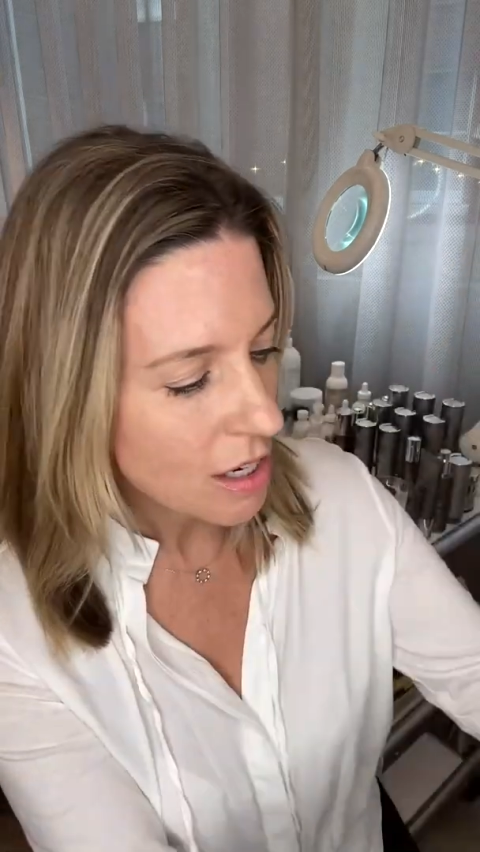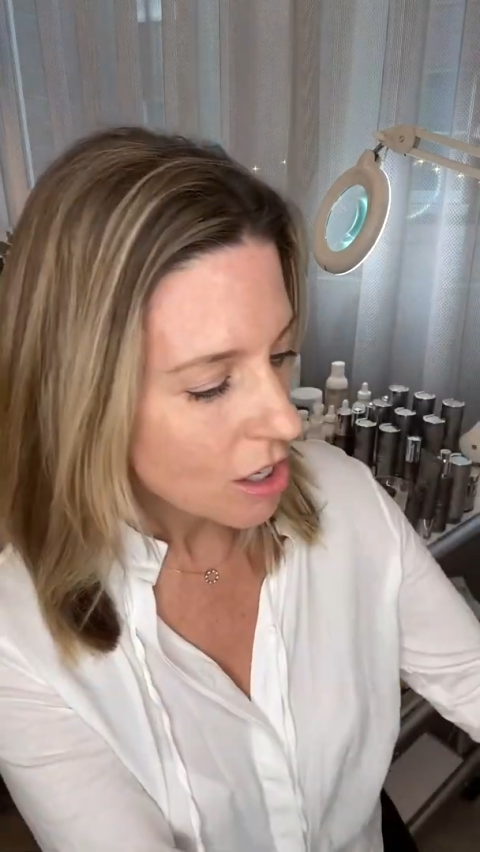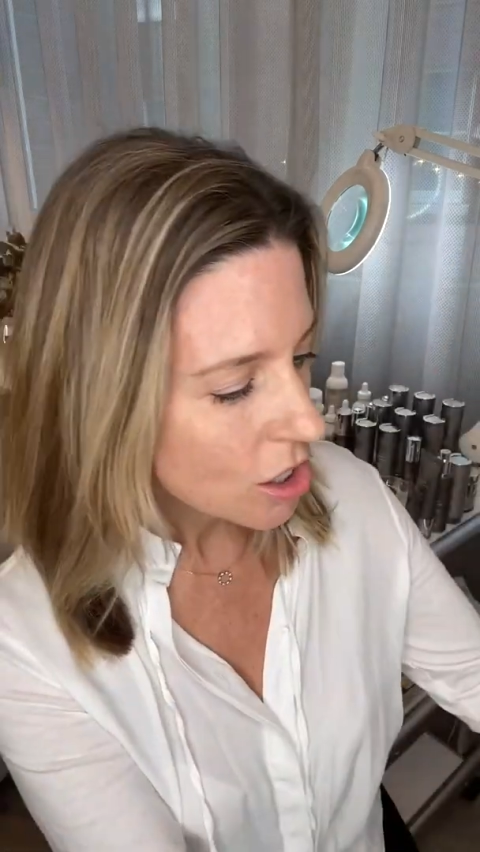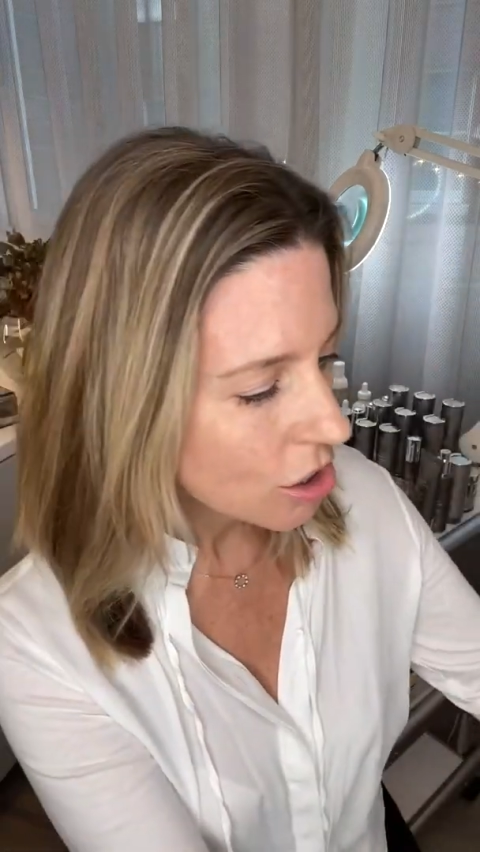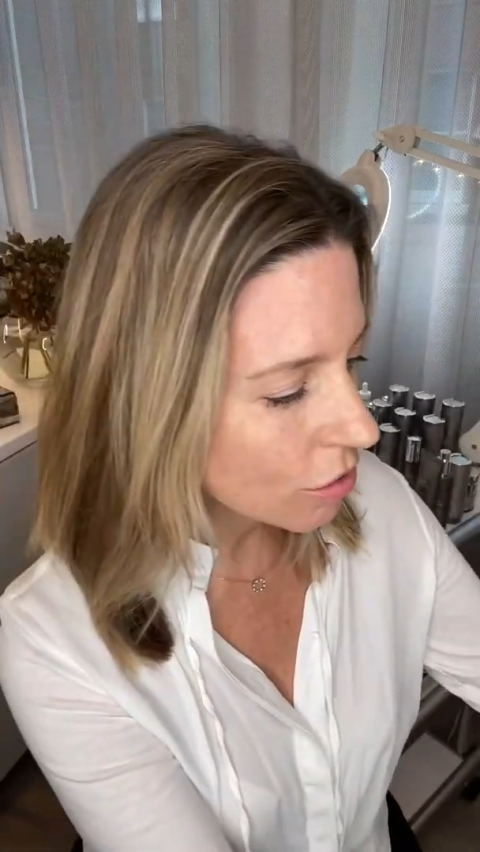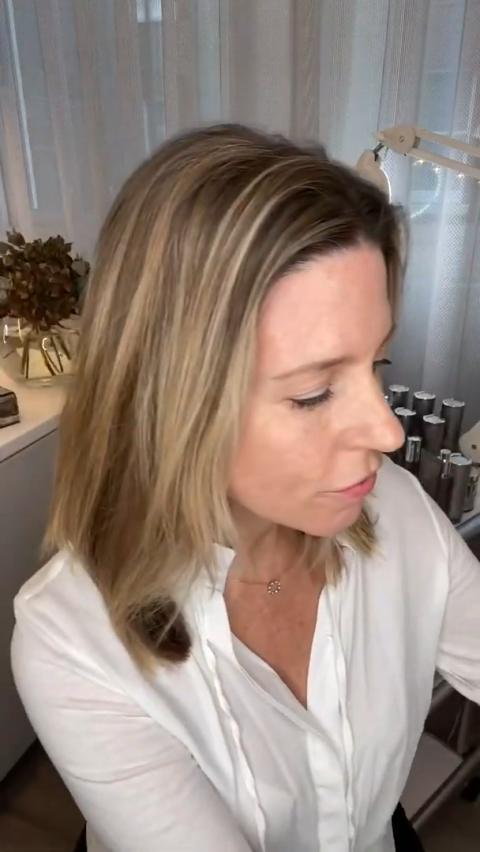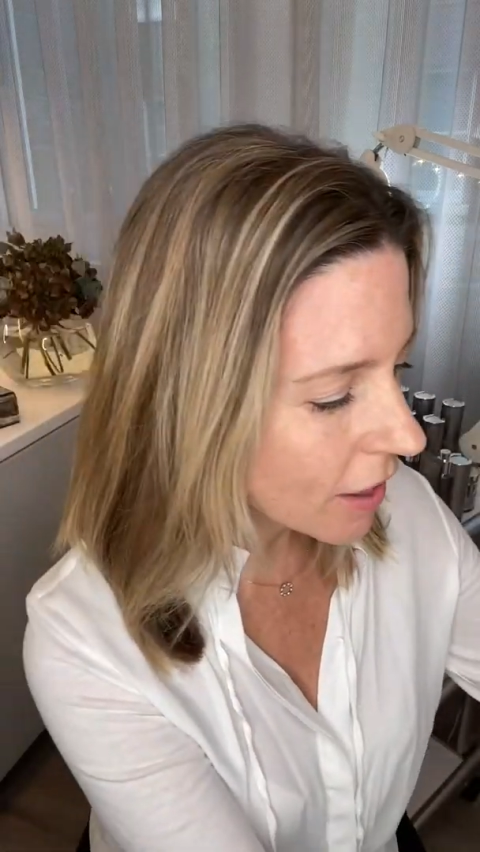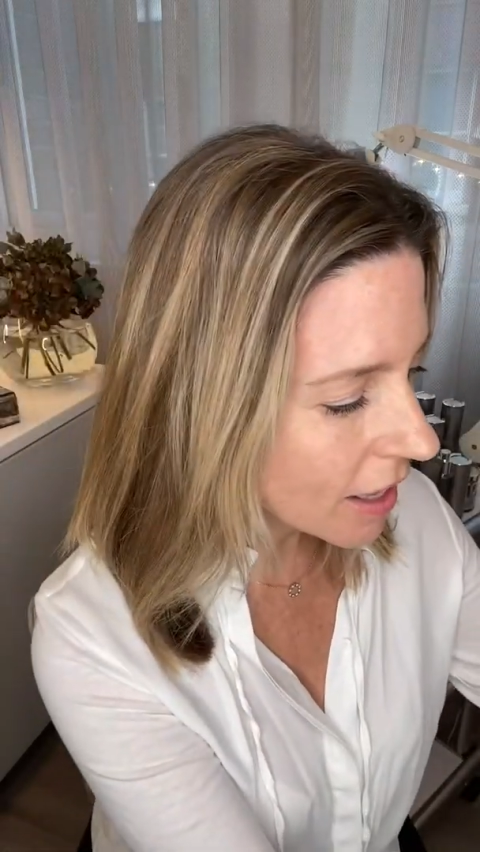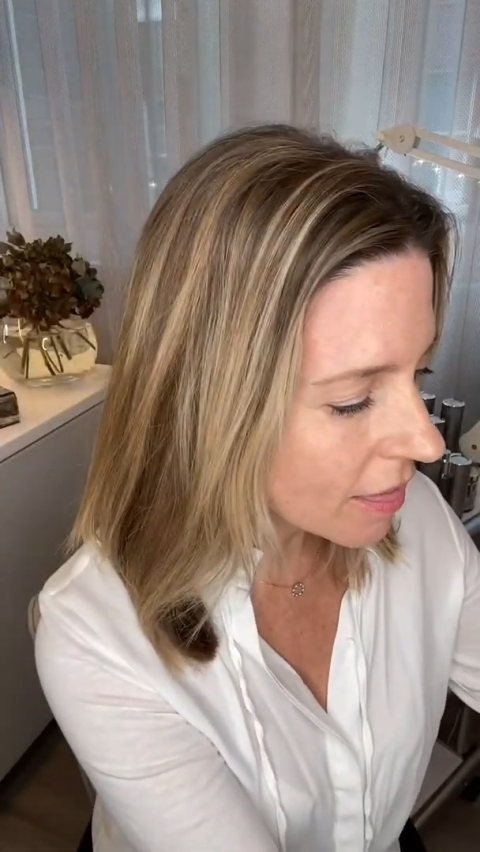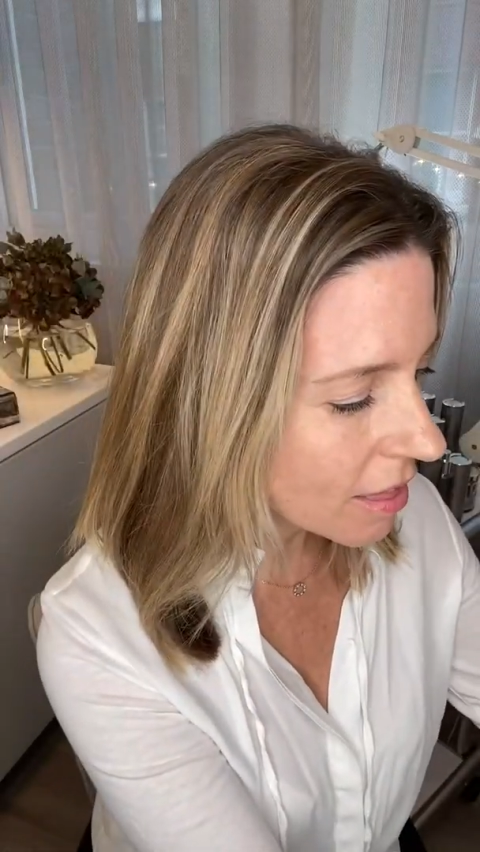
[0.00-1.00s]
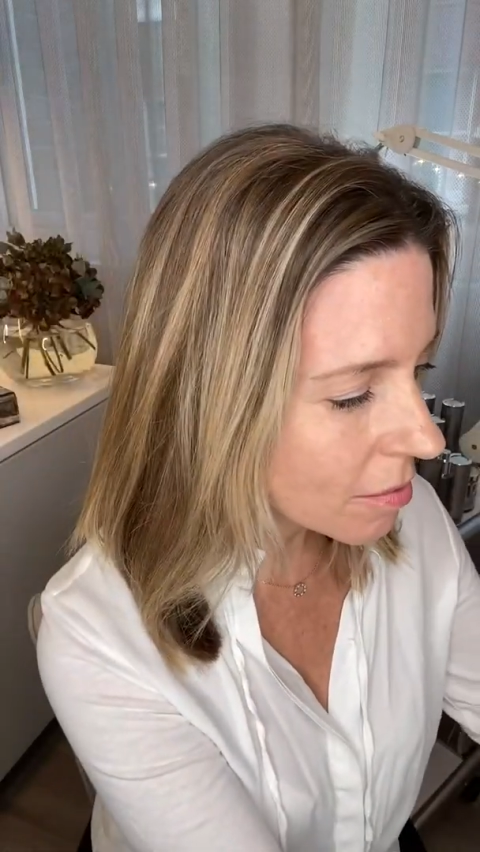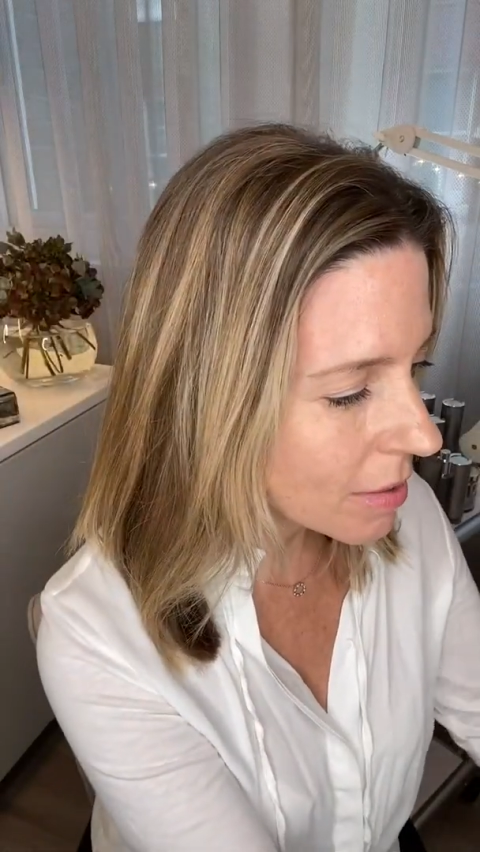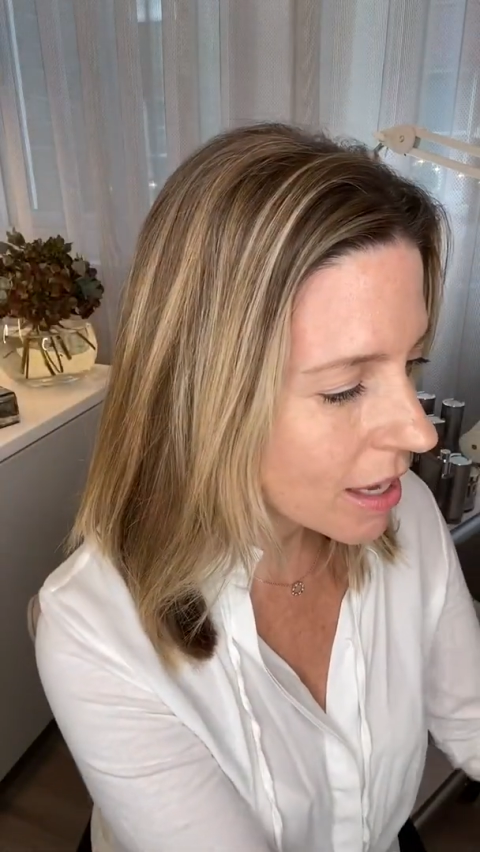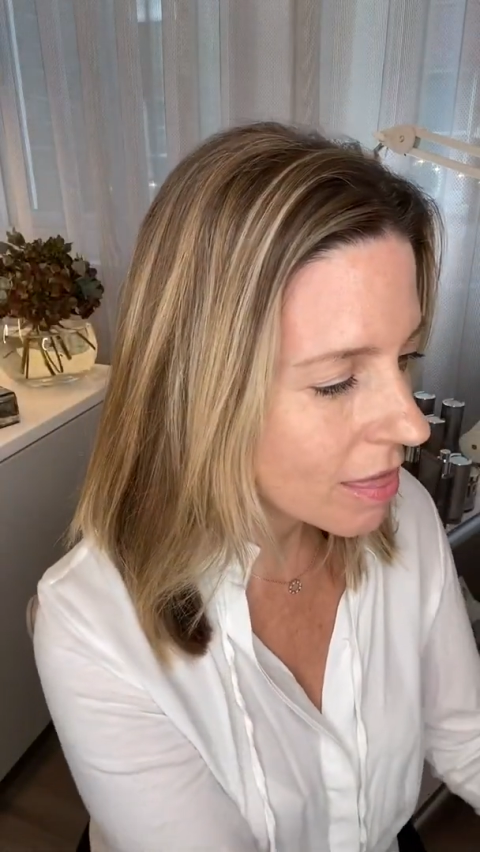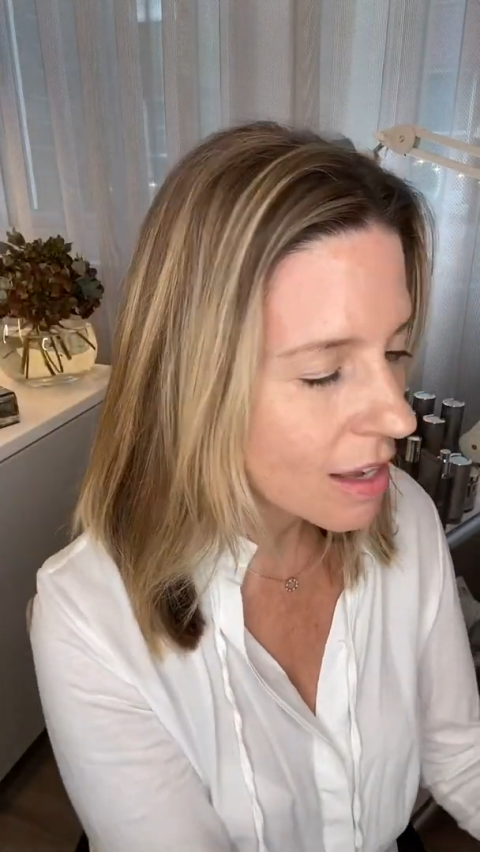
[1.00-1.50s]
You'll find them in the